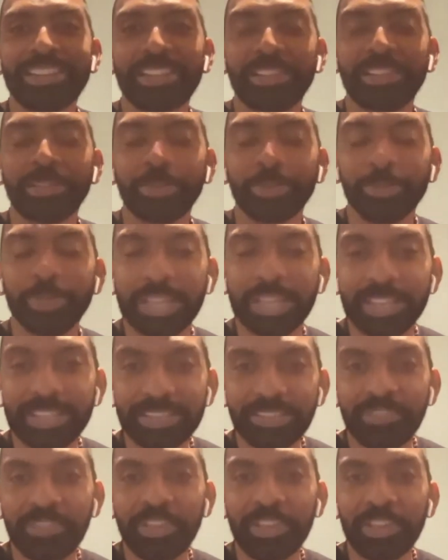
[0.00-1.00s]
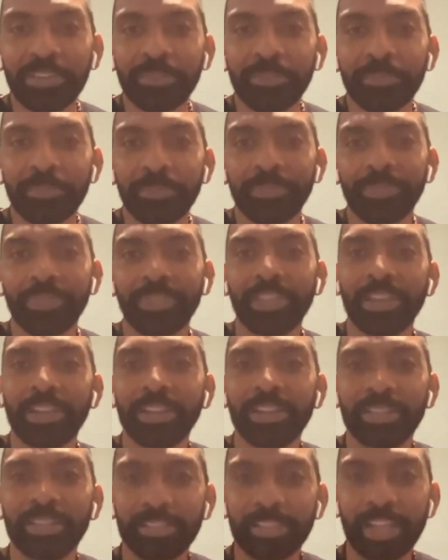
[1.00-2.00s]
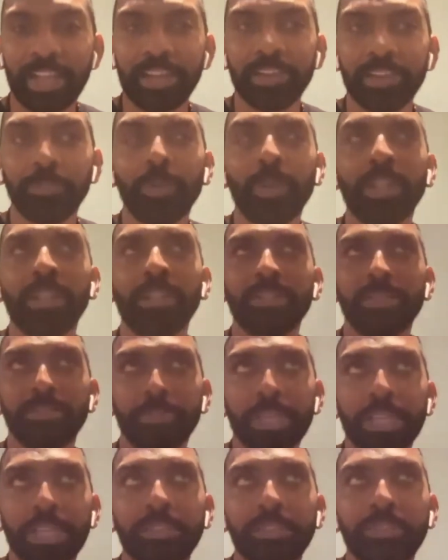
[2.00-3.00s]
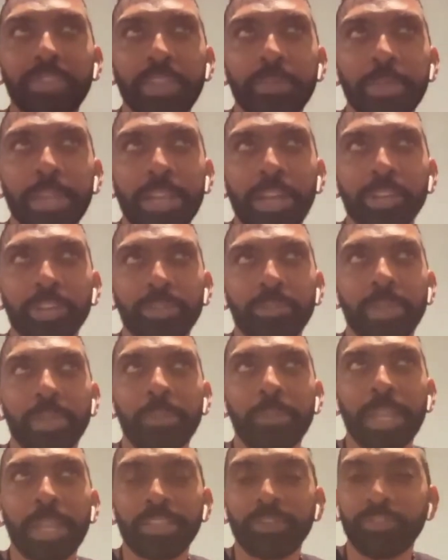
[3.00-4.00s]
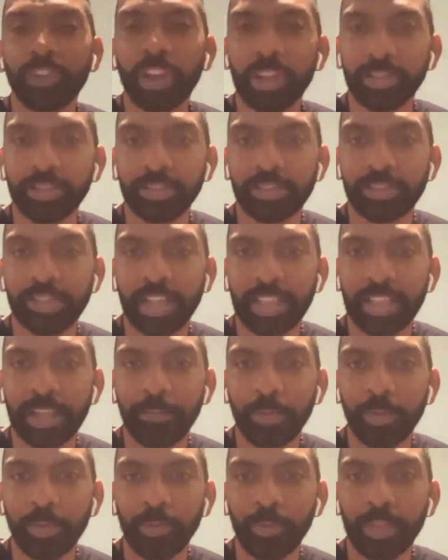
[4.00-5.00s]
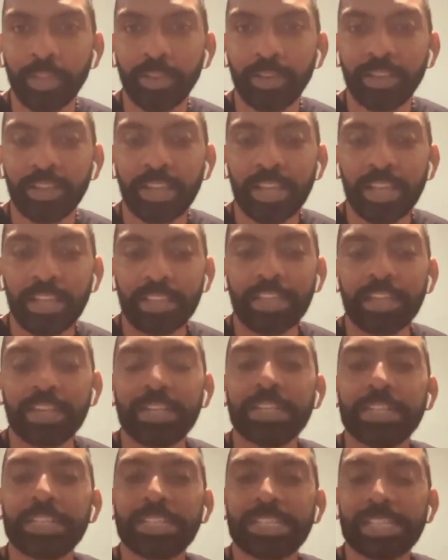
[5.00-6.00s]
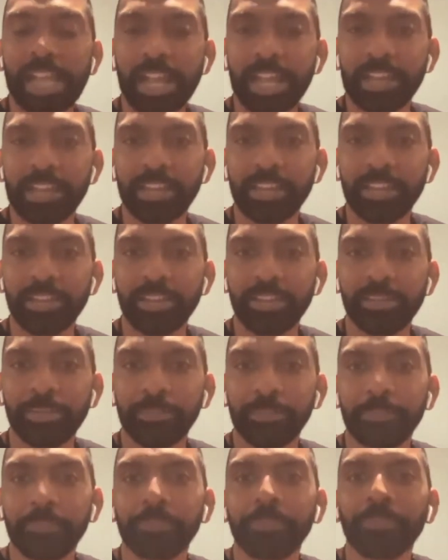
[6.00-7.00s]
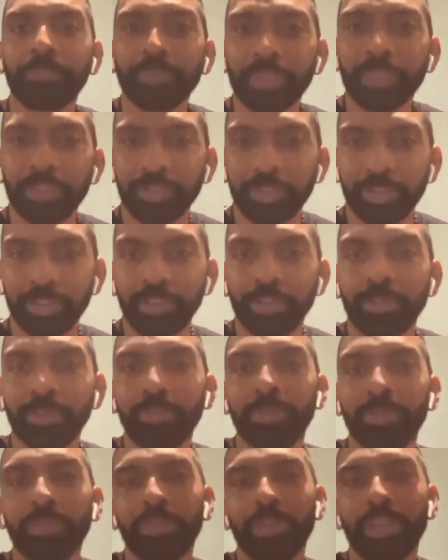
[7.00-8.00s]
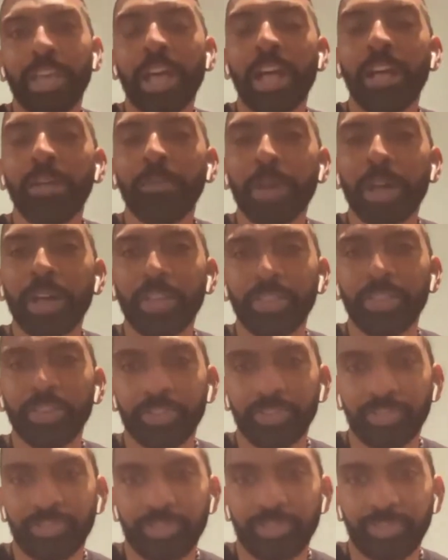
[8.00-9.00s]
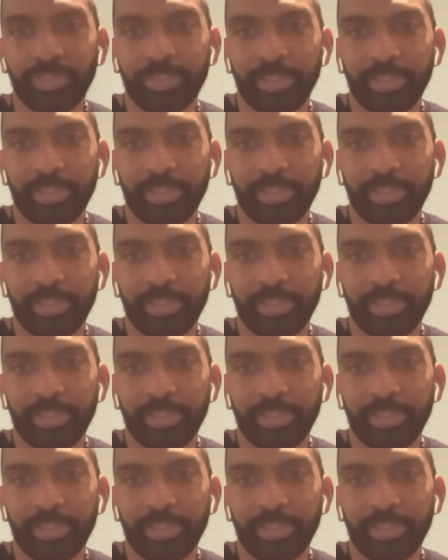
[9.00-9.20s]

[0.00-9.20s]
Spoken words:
it was because of him that I decided, well, because of him and also my best friends at that moment, that I decided to help others.